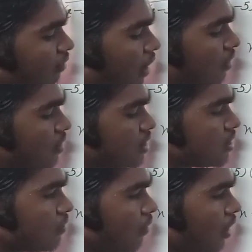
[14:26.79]
value is
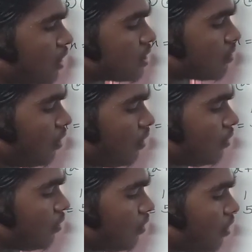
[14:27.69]
1 is equal
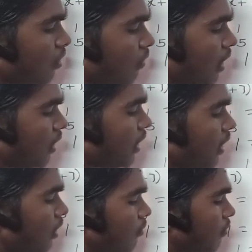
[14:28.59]
to 12a
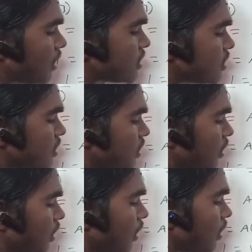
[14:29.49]
plus
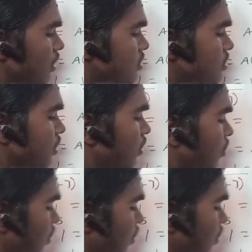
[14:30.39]
0.